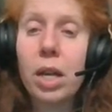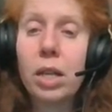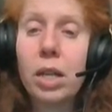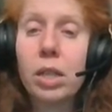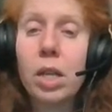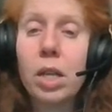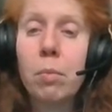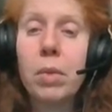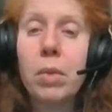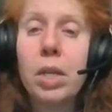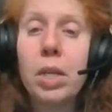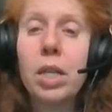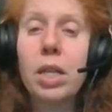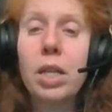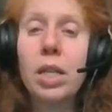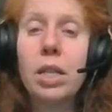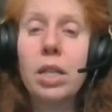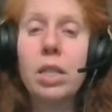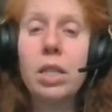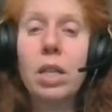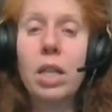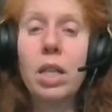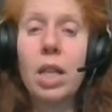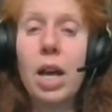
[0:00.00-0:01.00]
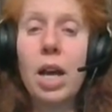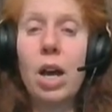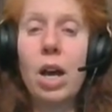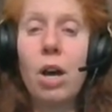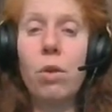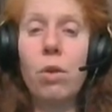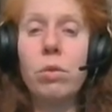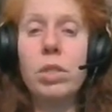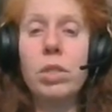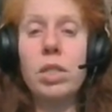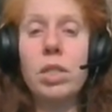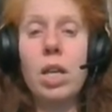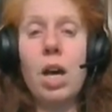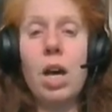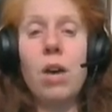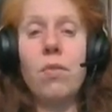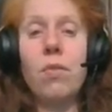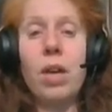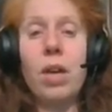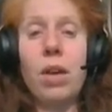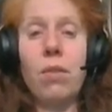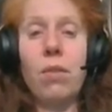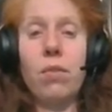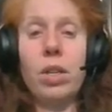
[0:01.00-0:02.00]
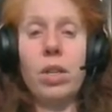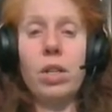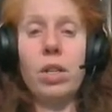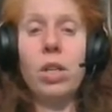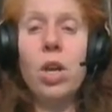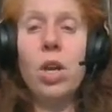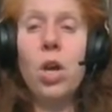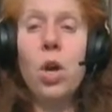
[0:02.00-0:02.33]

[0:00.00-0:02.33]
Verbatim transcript: coming in the clouds of heaven